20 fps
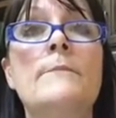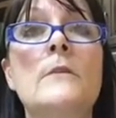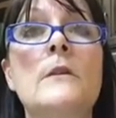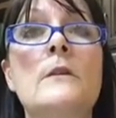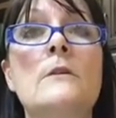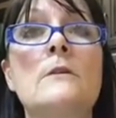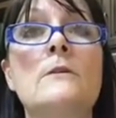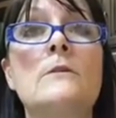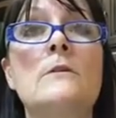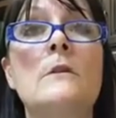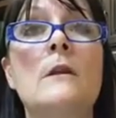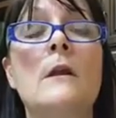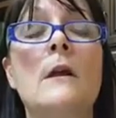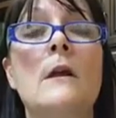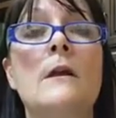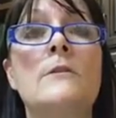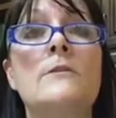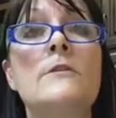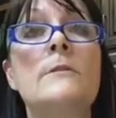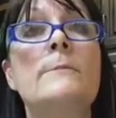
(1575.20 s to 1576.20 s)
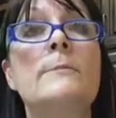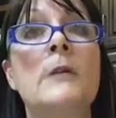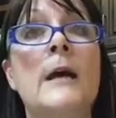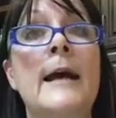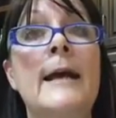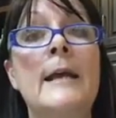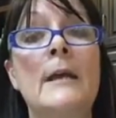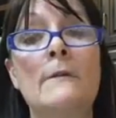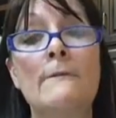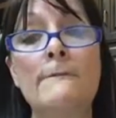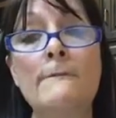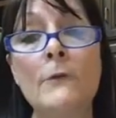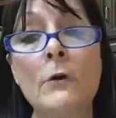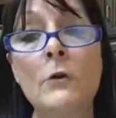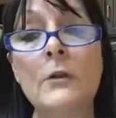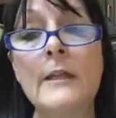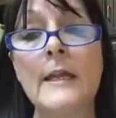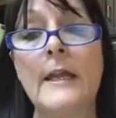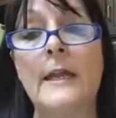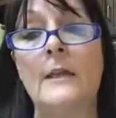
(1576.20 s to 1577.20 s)
supply of
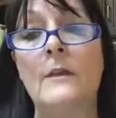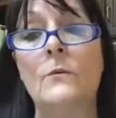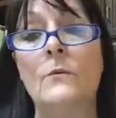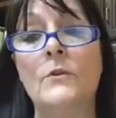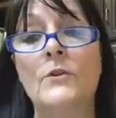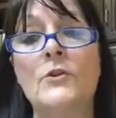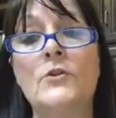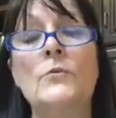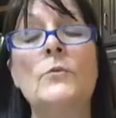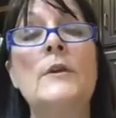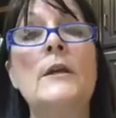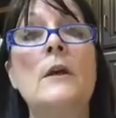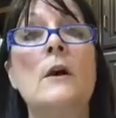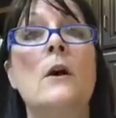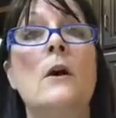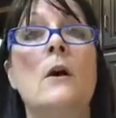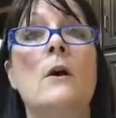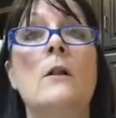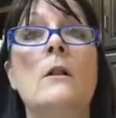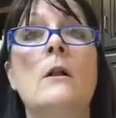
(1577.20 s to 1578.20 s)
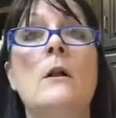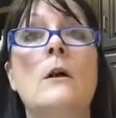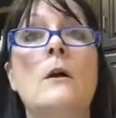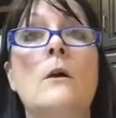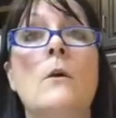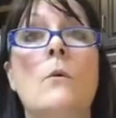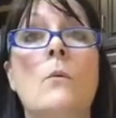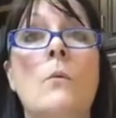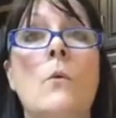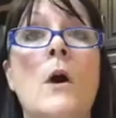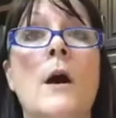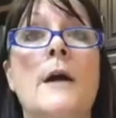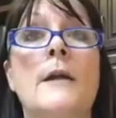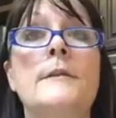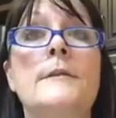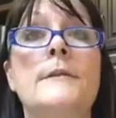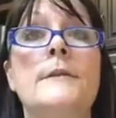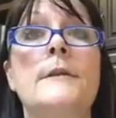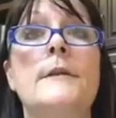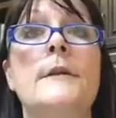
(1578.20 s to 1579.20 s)
folate, which we all
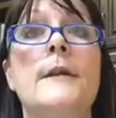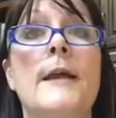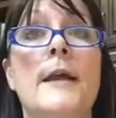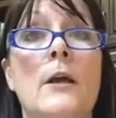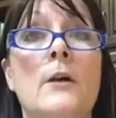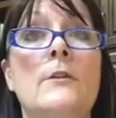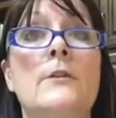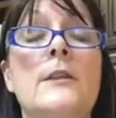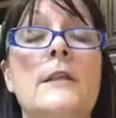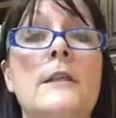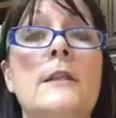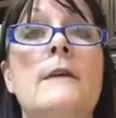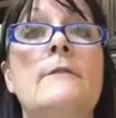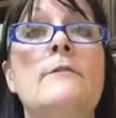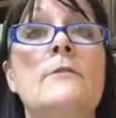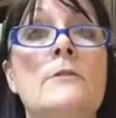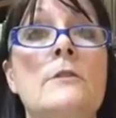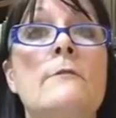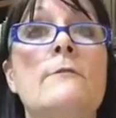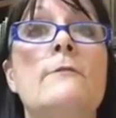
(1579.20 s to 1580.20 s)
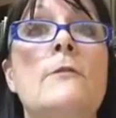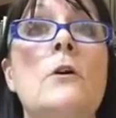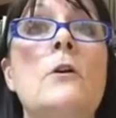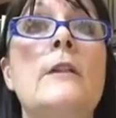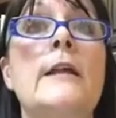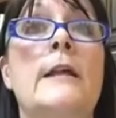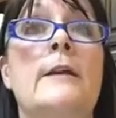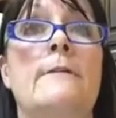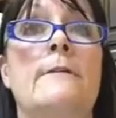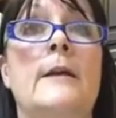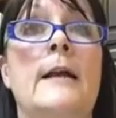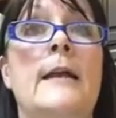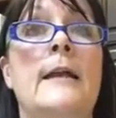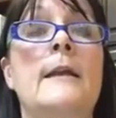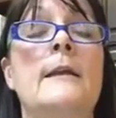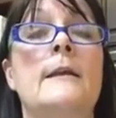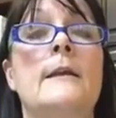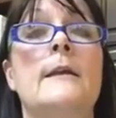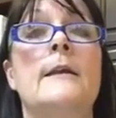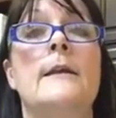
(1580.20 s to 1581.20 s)
want healthy levels of folate,
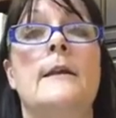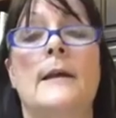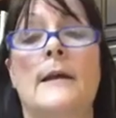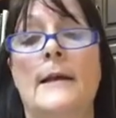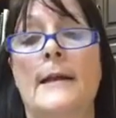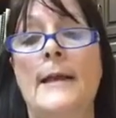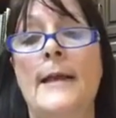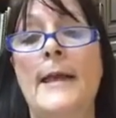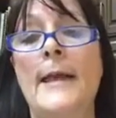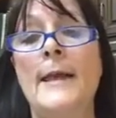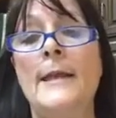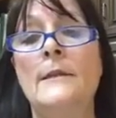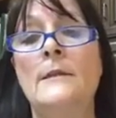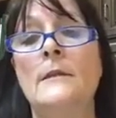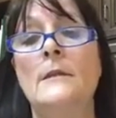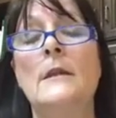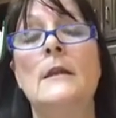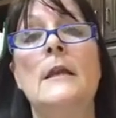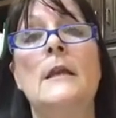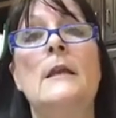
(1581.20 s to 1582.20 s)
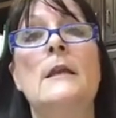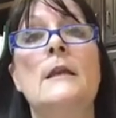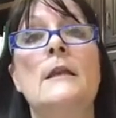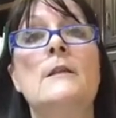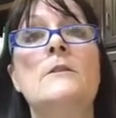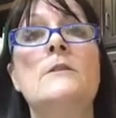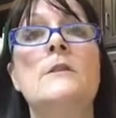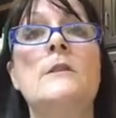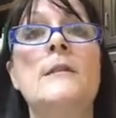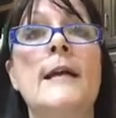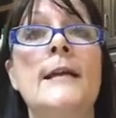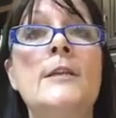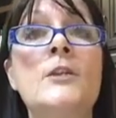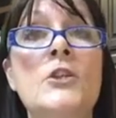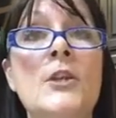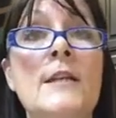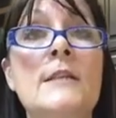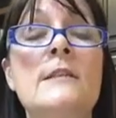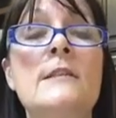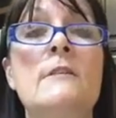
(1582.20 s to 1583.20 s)
right? And it is a
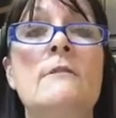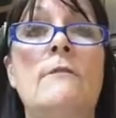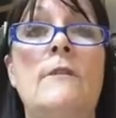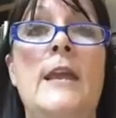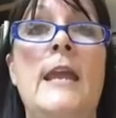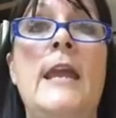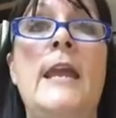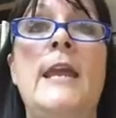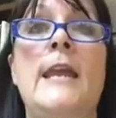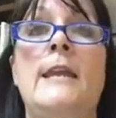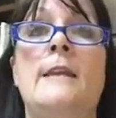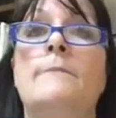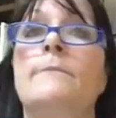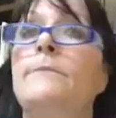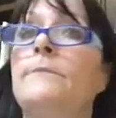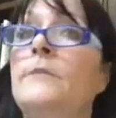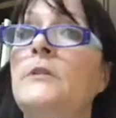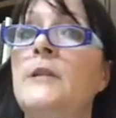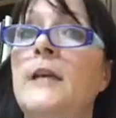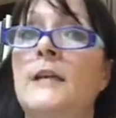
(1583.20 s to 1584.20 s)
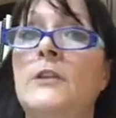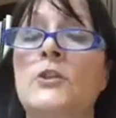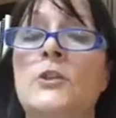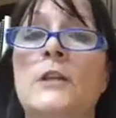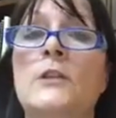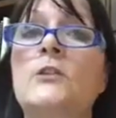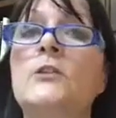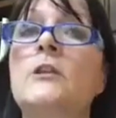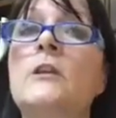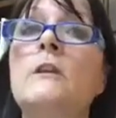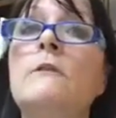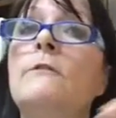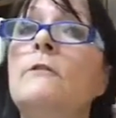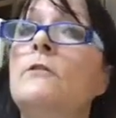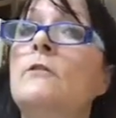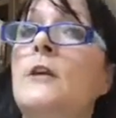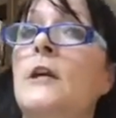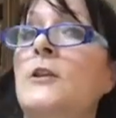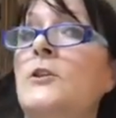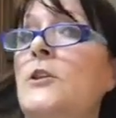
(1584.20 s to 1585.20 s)
digestive aid. Digestion, if
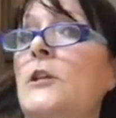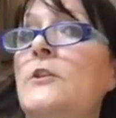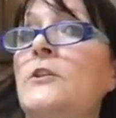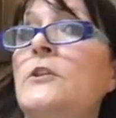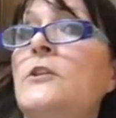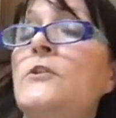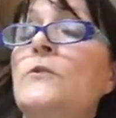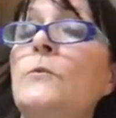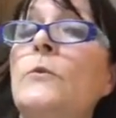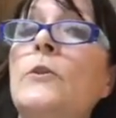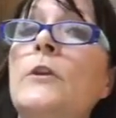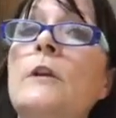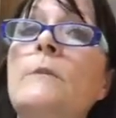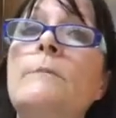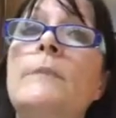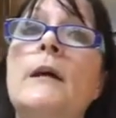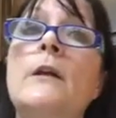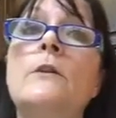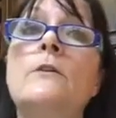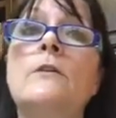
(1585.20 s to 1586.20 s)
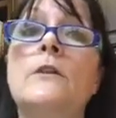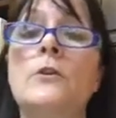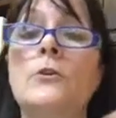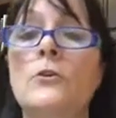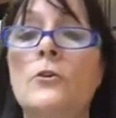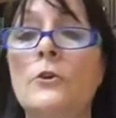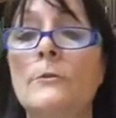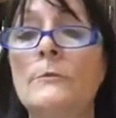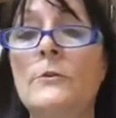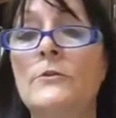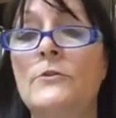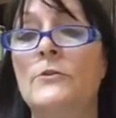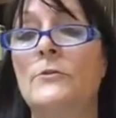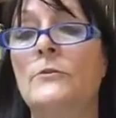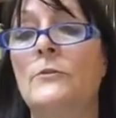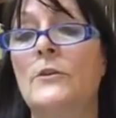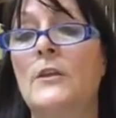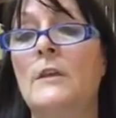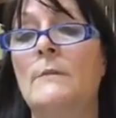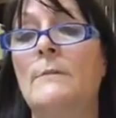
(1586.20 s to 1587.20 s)
your digestion is working better, then your hormones are
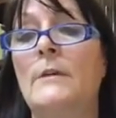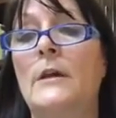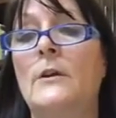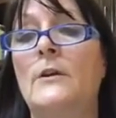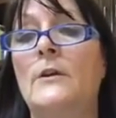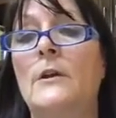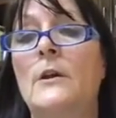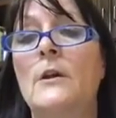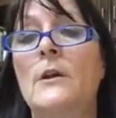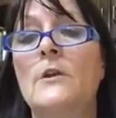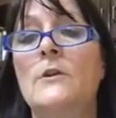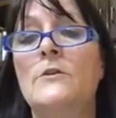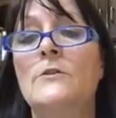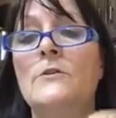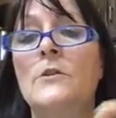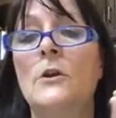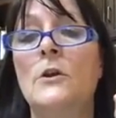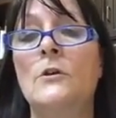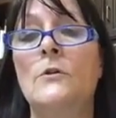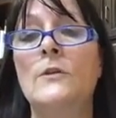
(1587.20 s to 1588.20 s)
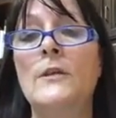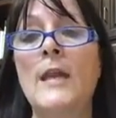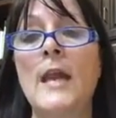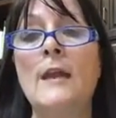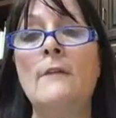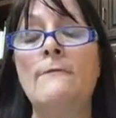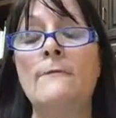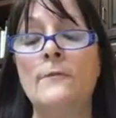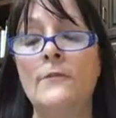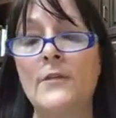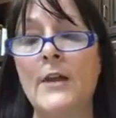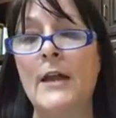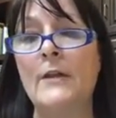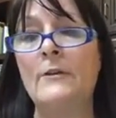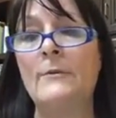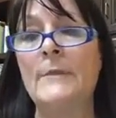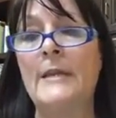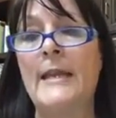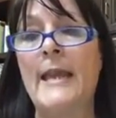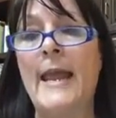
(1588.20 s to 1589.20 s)
working better. So yay for
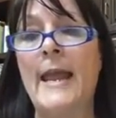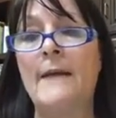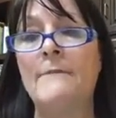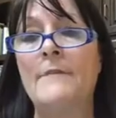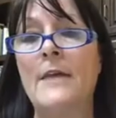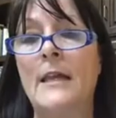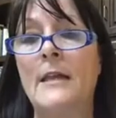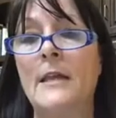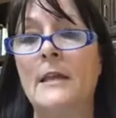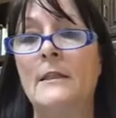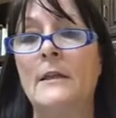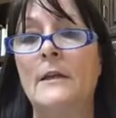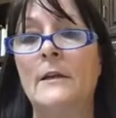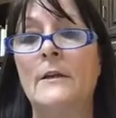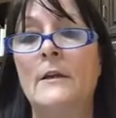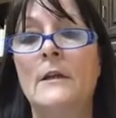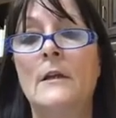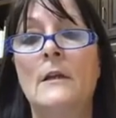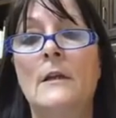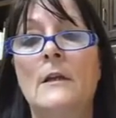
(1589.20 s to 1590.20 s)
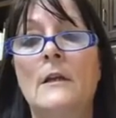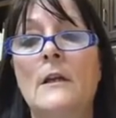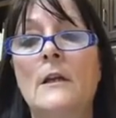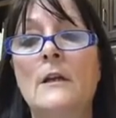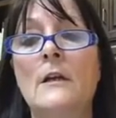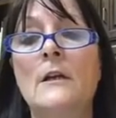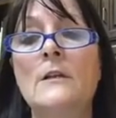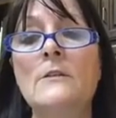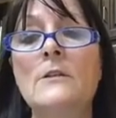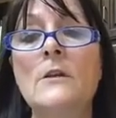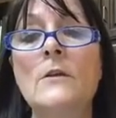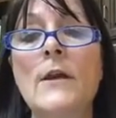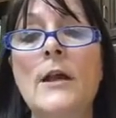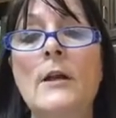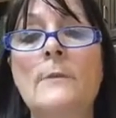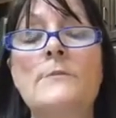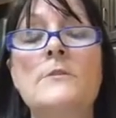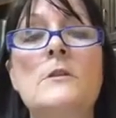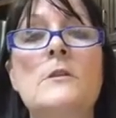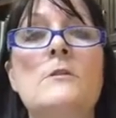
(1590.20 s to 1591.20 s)
Thiamine to have that in there. It also
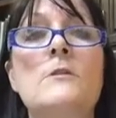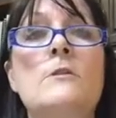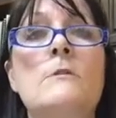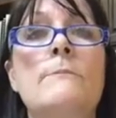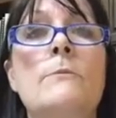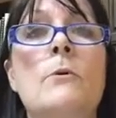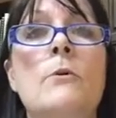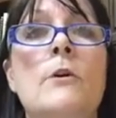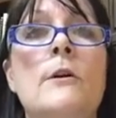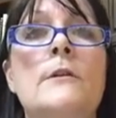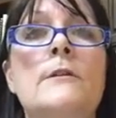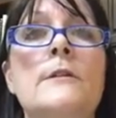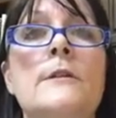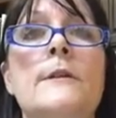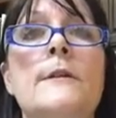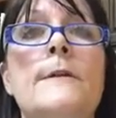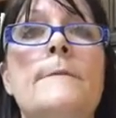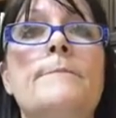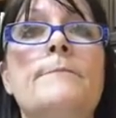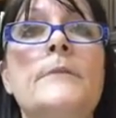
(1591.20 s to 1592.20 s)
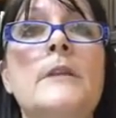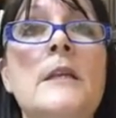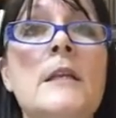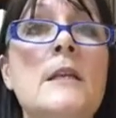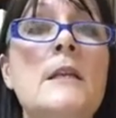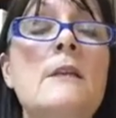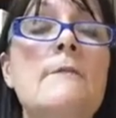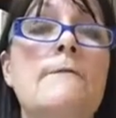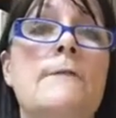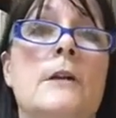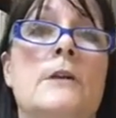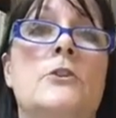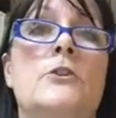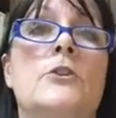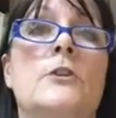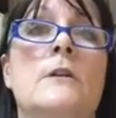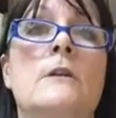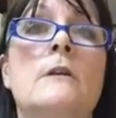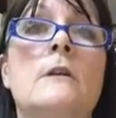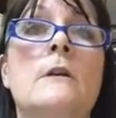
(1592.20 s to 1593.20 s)
helps to support kidney
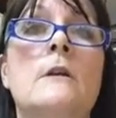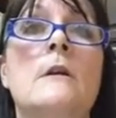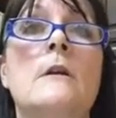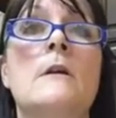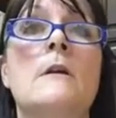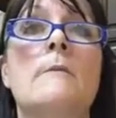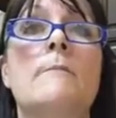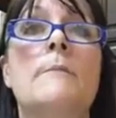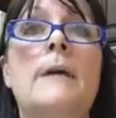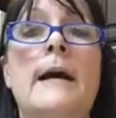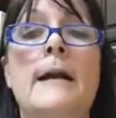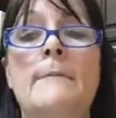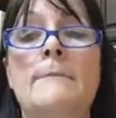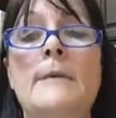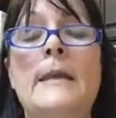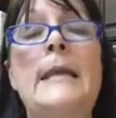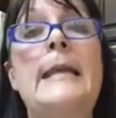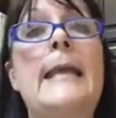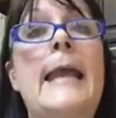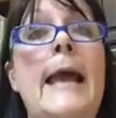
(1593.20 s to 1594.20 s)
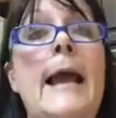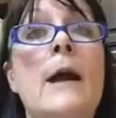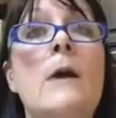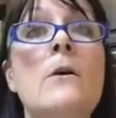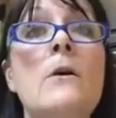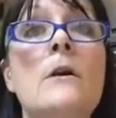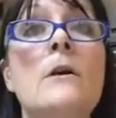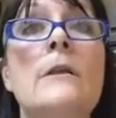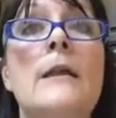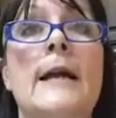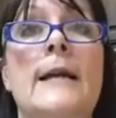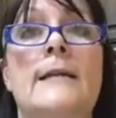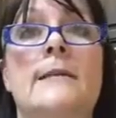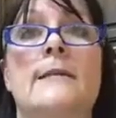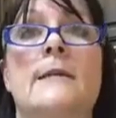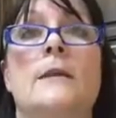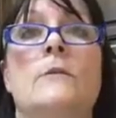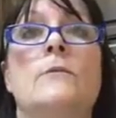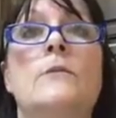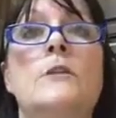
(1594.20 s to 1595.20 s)
function by being
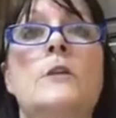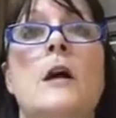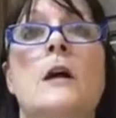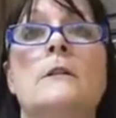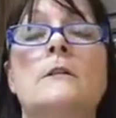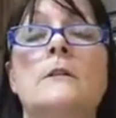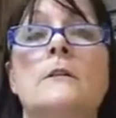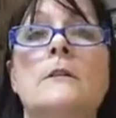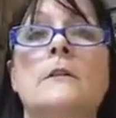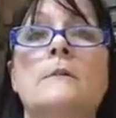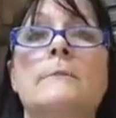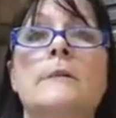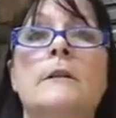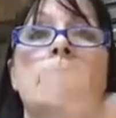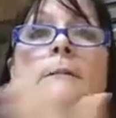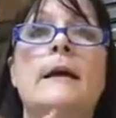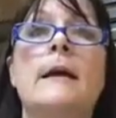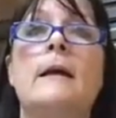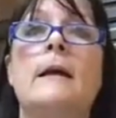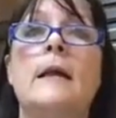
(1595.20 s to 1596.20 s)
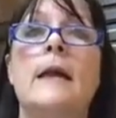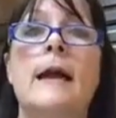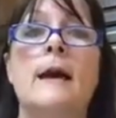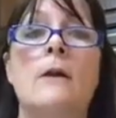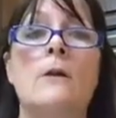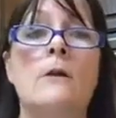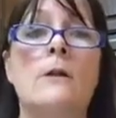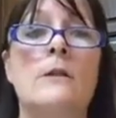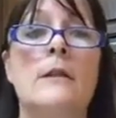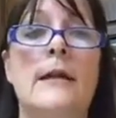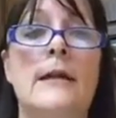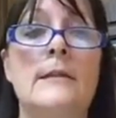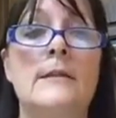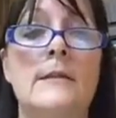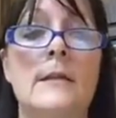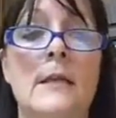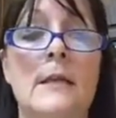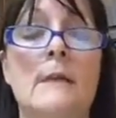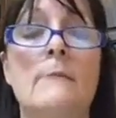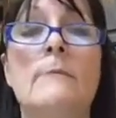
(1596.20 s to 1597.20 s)
alkalizing. We talked a little bit about
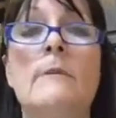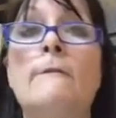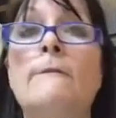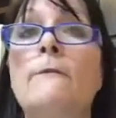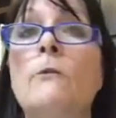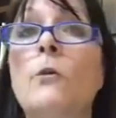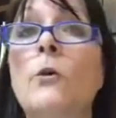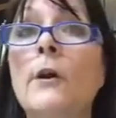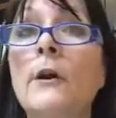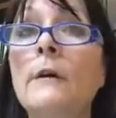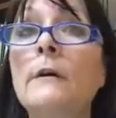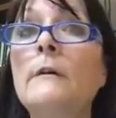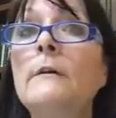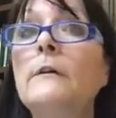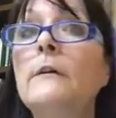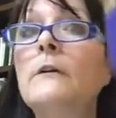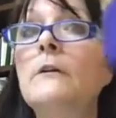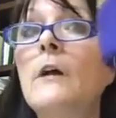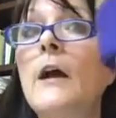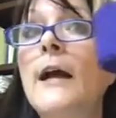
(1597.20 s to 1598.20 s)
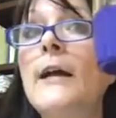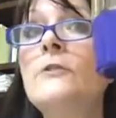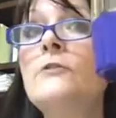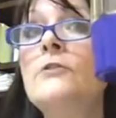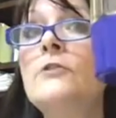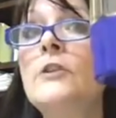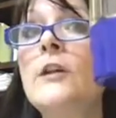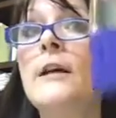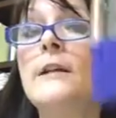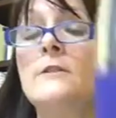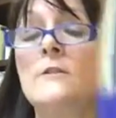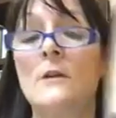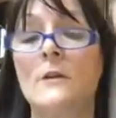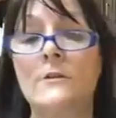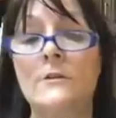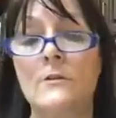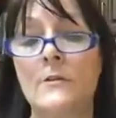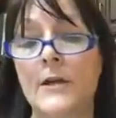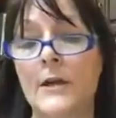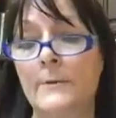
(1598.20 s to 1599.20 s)
alkalizing before. Your Hydrogize
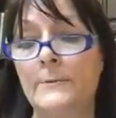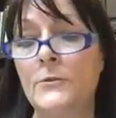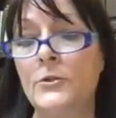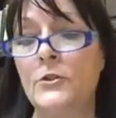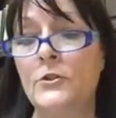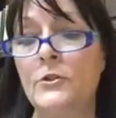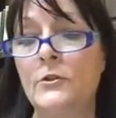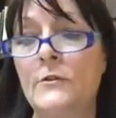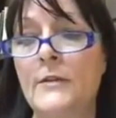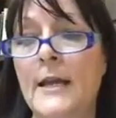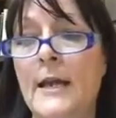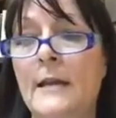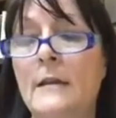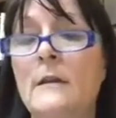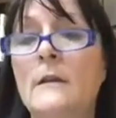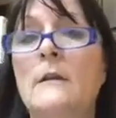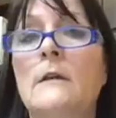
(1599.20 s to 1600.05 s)
also helps you do that.